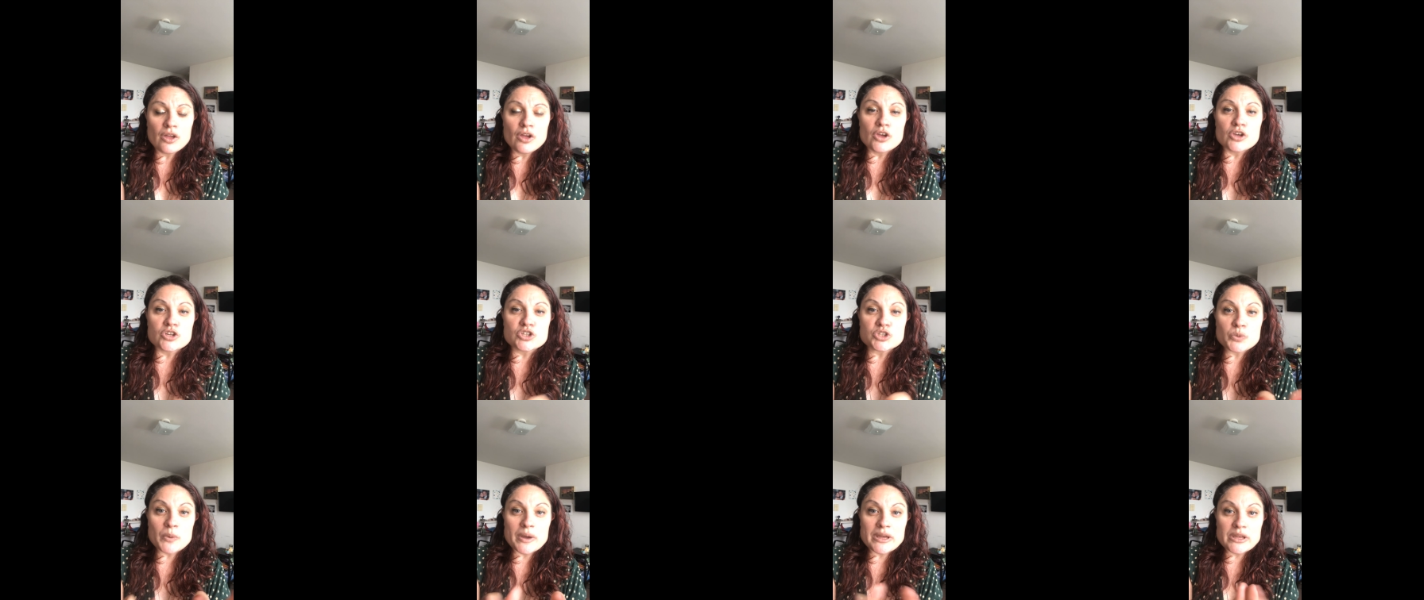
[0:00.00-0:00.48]

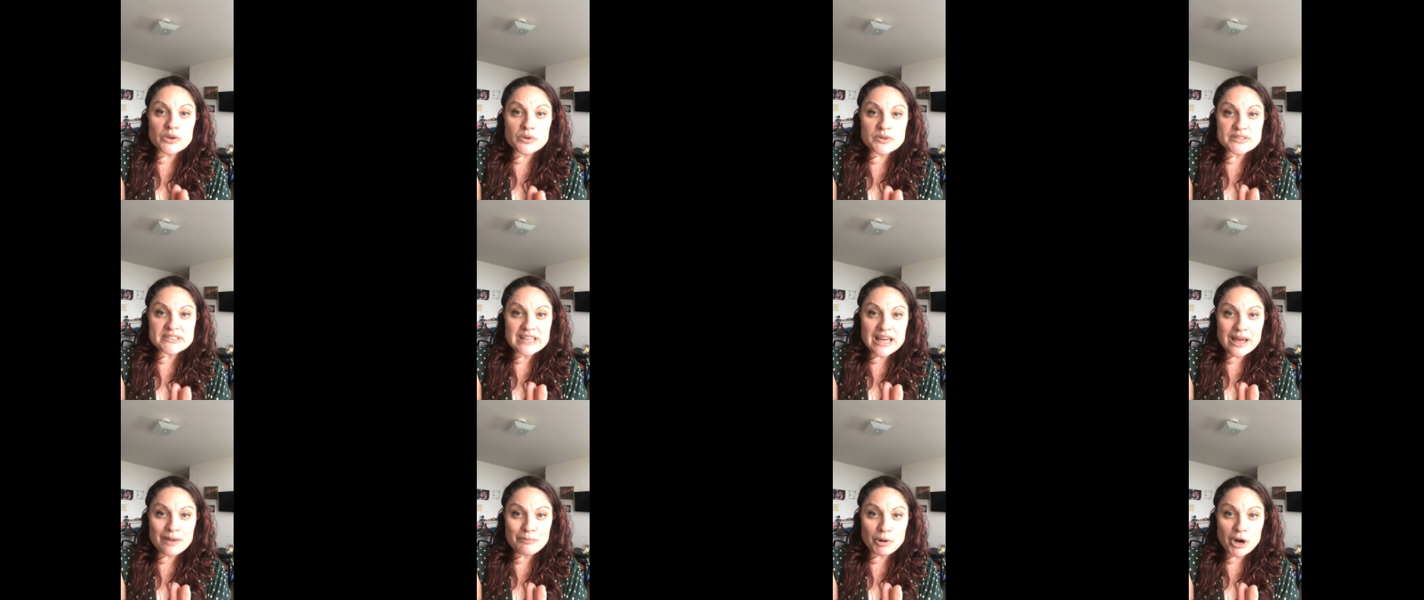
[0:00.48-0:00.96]
So I use
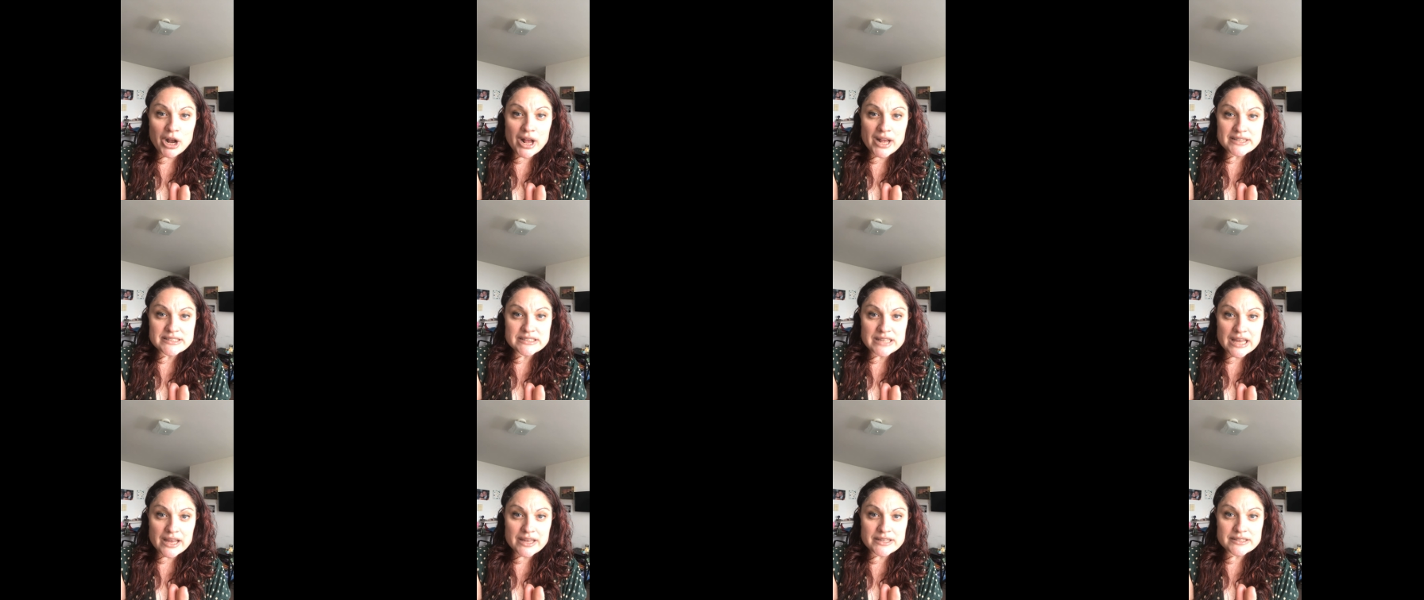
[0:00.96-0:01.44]
that
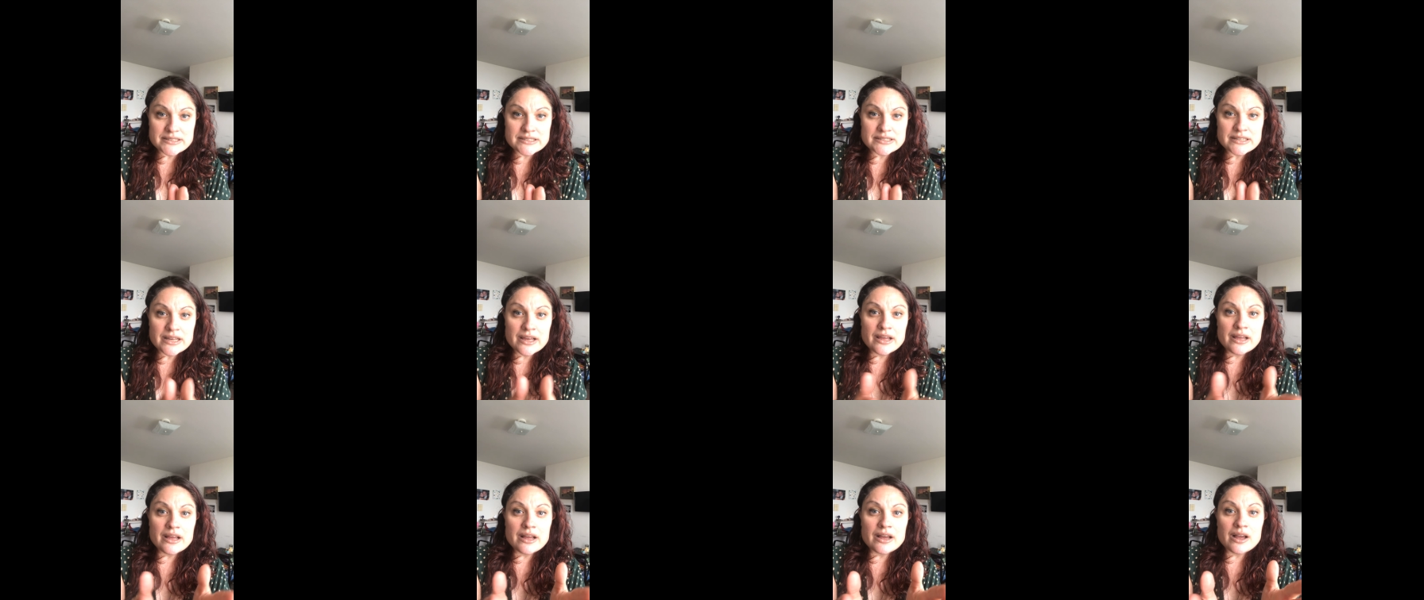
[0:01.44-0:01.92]
process
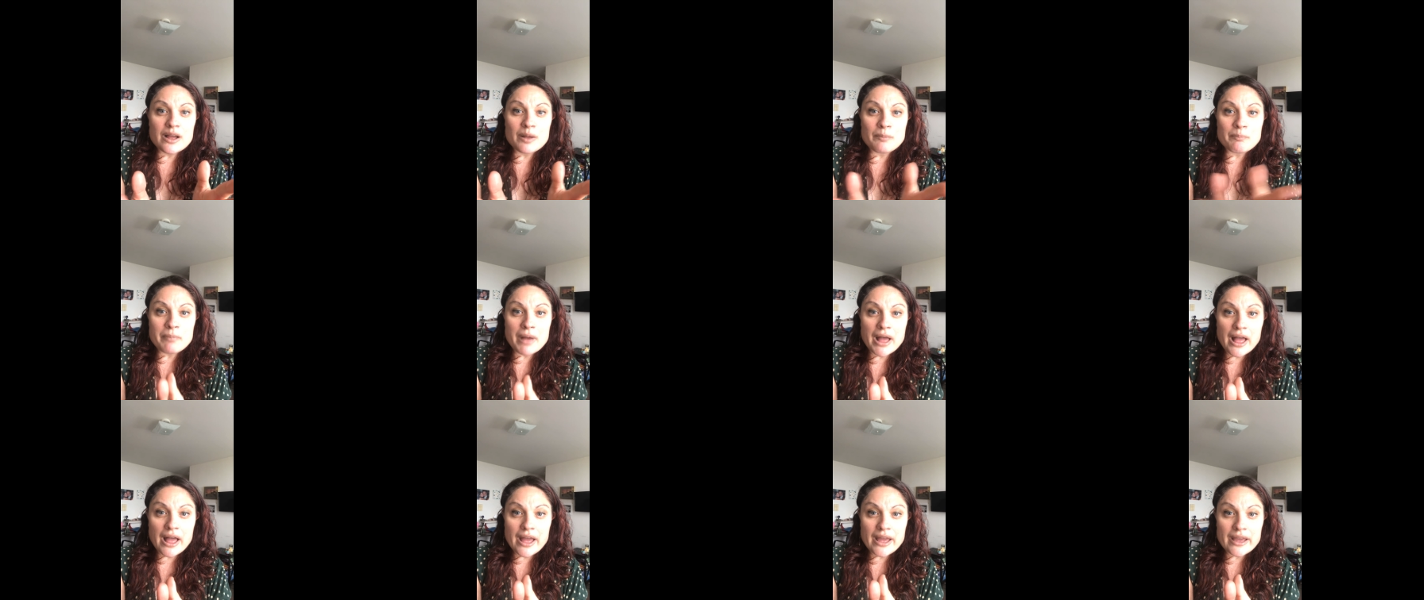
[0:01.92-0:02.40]

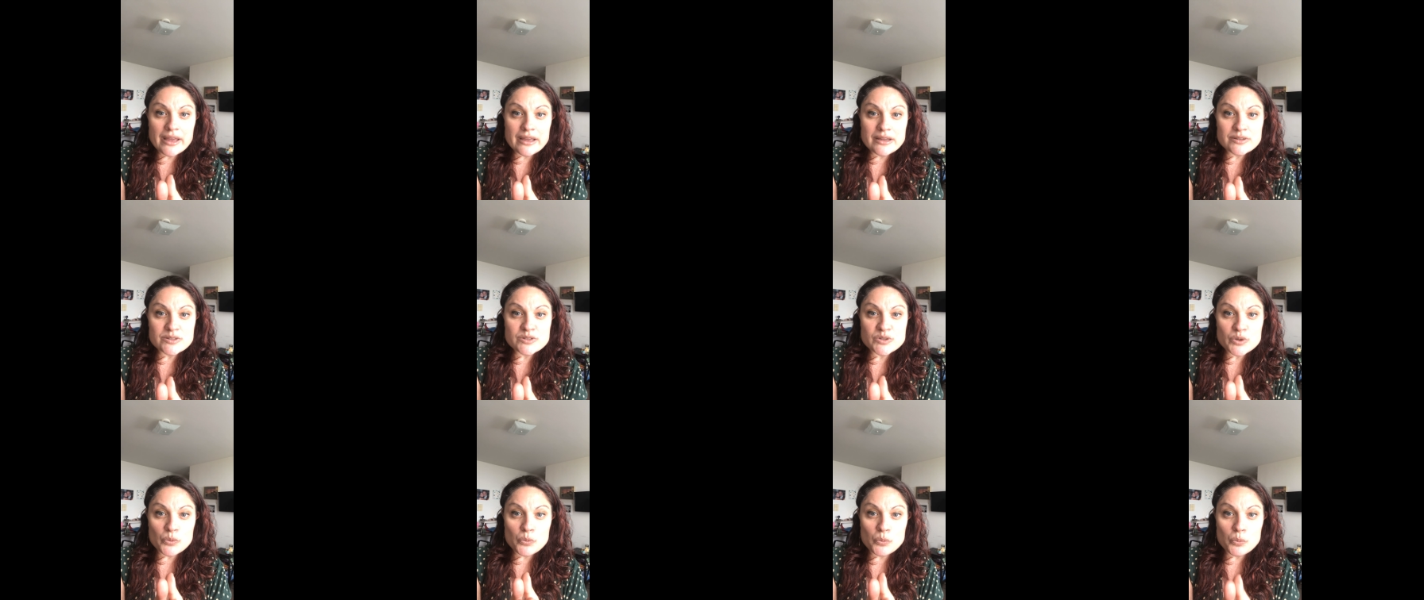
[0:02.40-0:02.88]

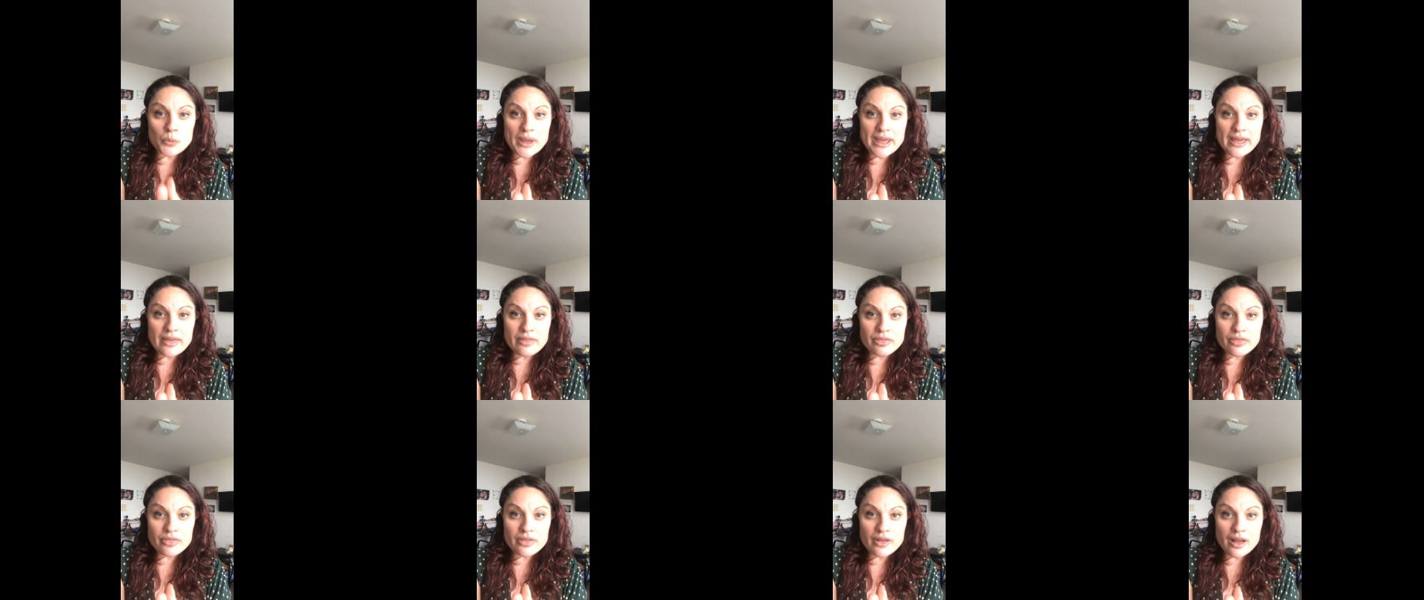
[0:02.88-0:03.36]
combined
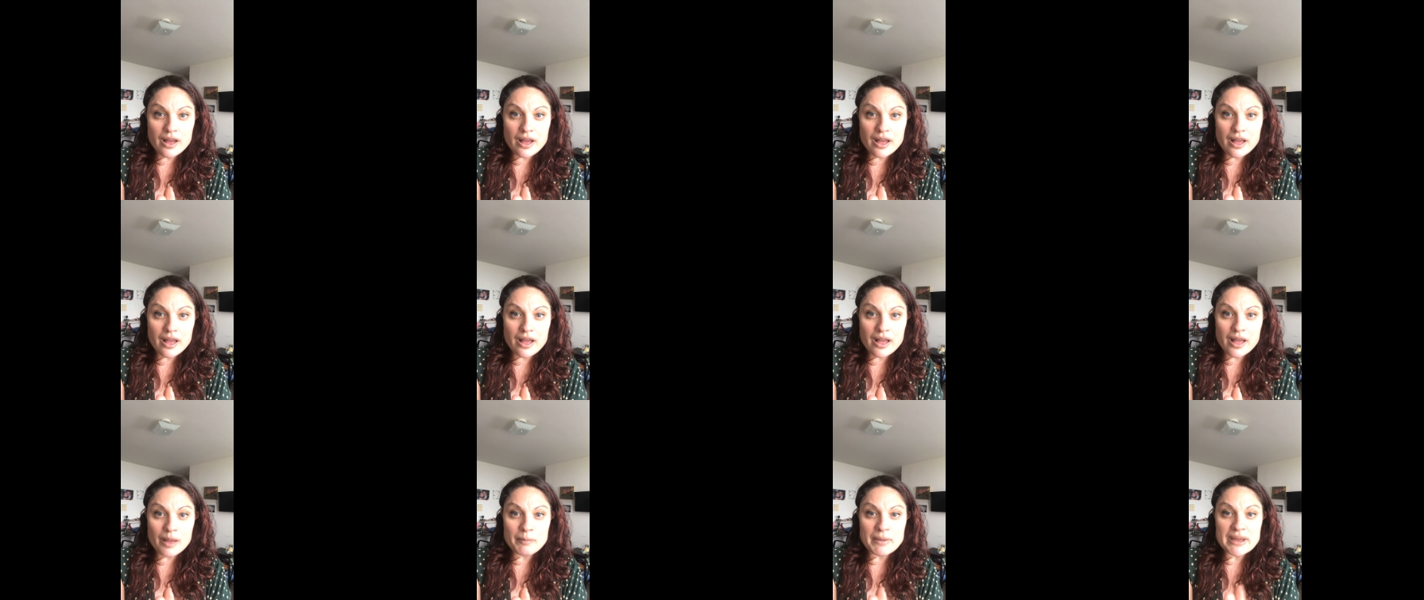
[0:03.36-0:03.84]
with
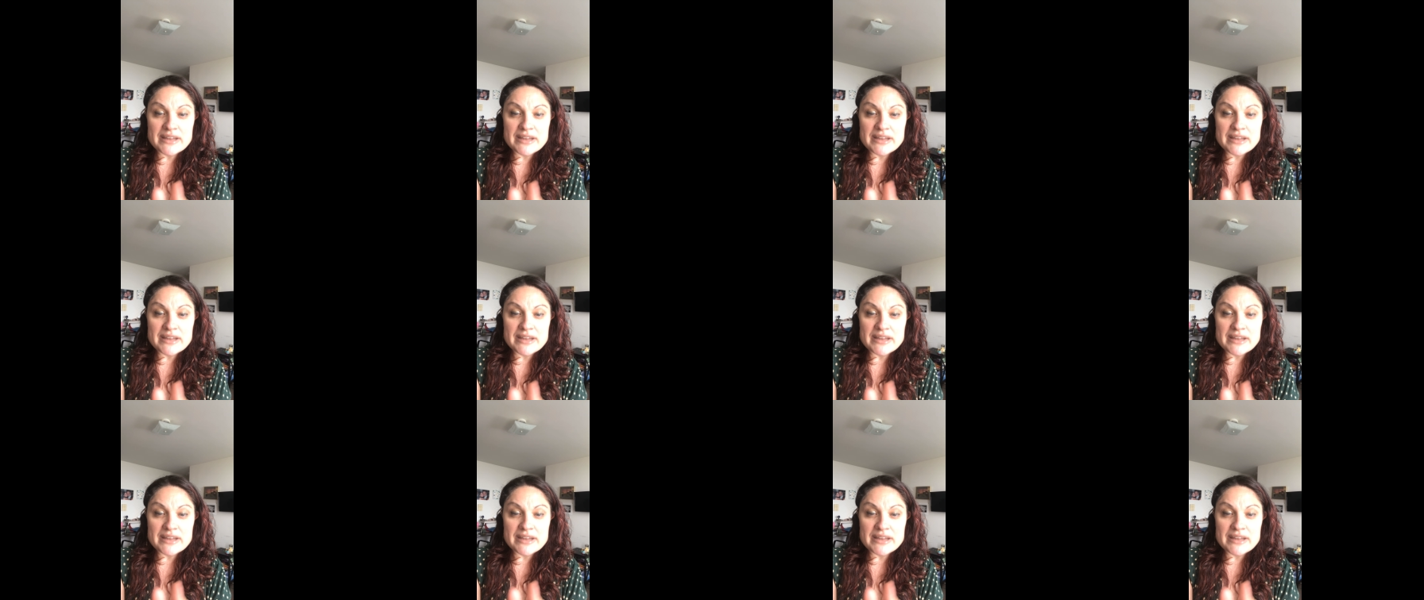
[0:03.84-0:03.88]
um,